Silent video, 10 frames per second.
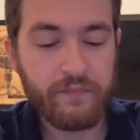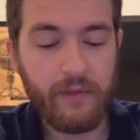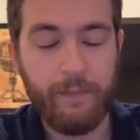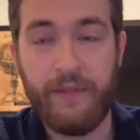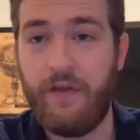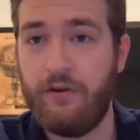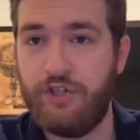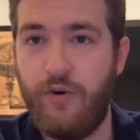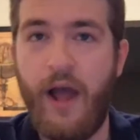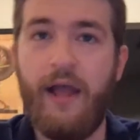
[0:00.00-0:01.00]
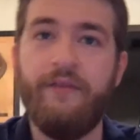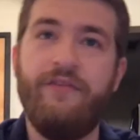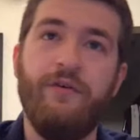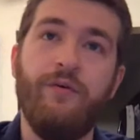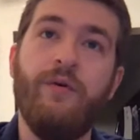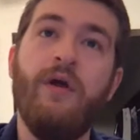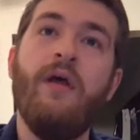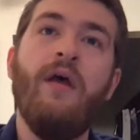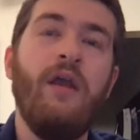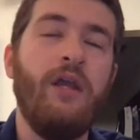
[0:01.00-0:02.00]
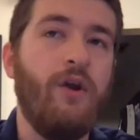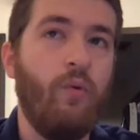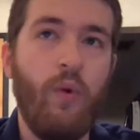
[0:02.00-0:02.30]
But they're trying to, you know,